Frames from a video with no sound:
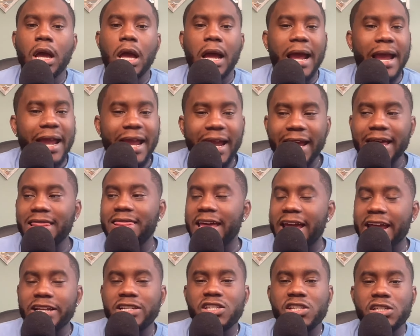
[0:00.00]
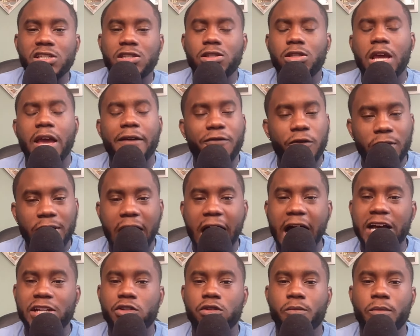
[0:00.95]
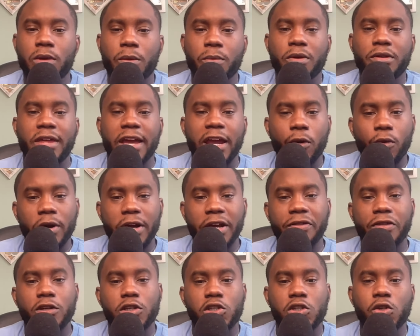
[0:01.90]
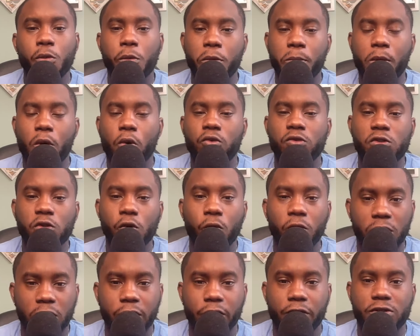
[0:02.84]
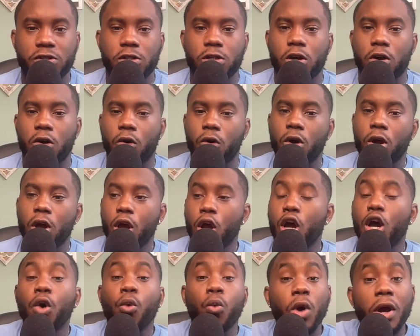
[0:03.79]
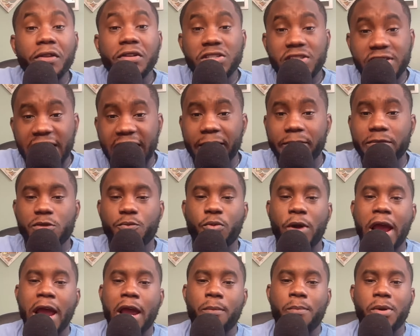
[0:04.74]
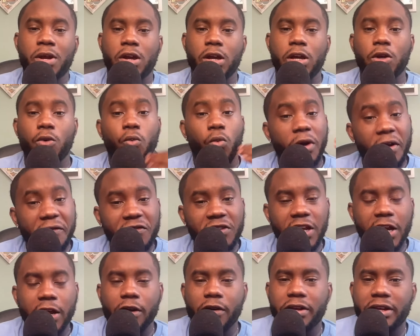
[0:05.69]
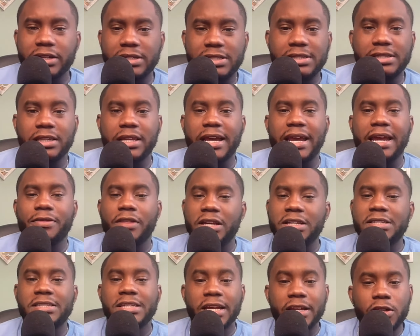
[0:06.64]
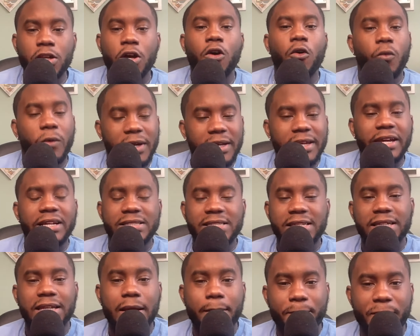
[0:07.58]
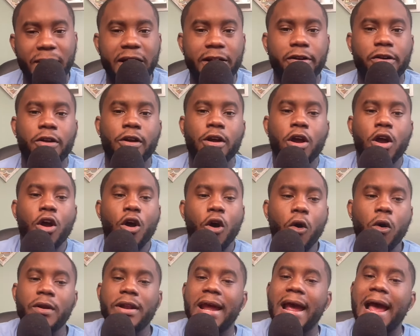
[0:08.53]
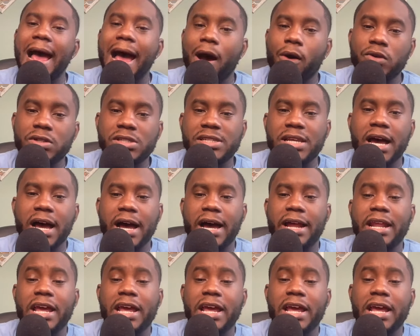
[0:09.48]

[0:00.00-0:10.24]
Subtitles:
And they just, if you guys remember, they were in the Super Bowl 2 years ago with James Bradbury, with Darius Slay, and they said, no, we need to get better on the outside.